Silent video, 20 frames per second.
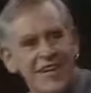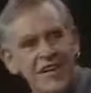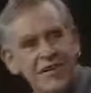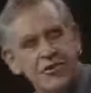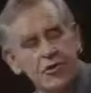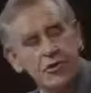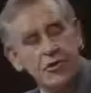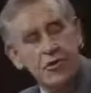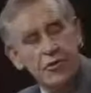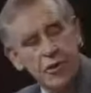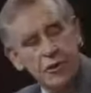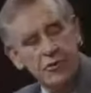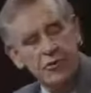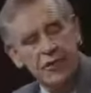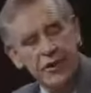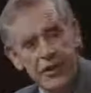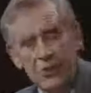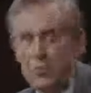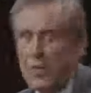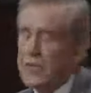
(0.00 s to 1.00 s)
So you don't
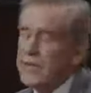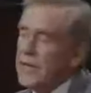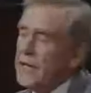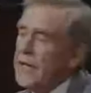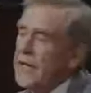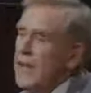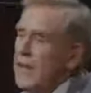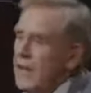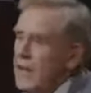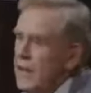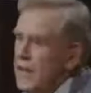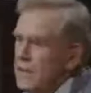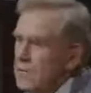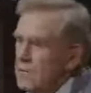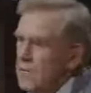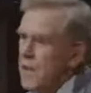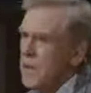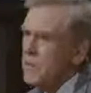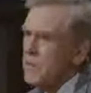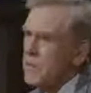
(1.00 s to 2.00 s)
think about that.
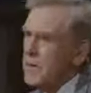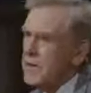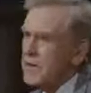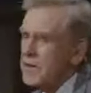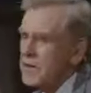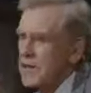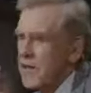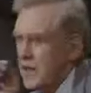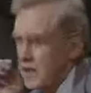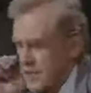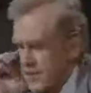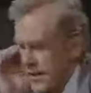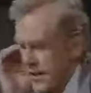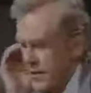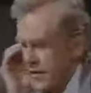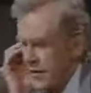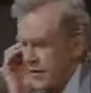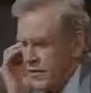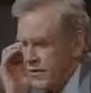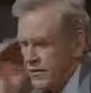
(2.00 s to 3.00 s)
Carl
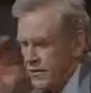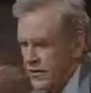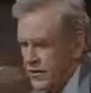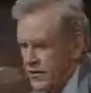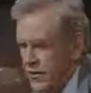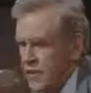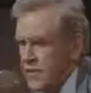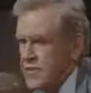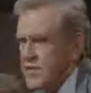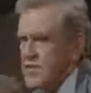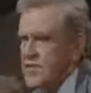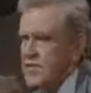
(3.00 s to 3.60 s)
Sagan, there is a